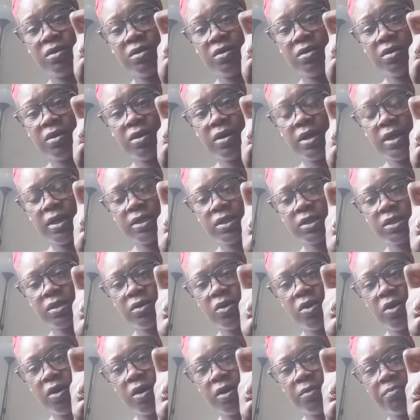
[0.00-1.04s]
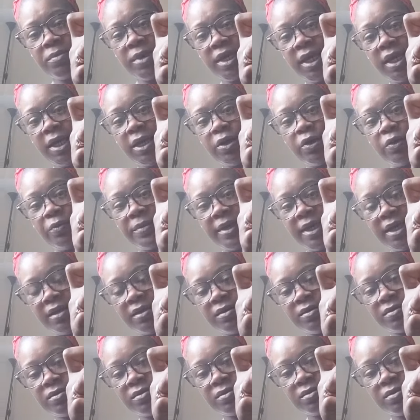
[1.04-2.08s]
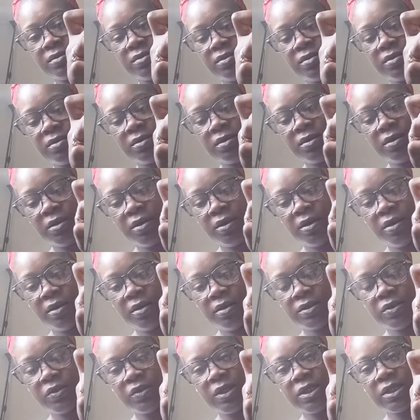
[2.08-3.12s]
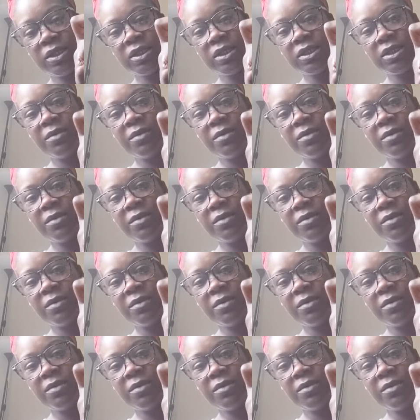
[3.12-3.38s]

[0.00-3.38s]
It's called Mojito Mint. So this is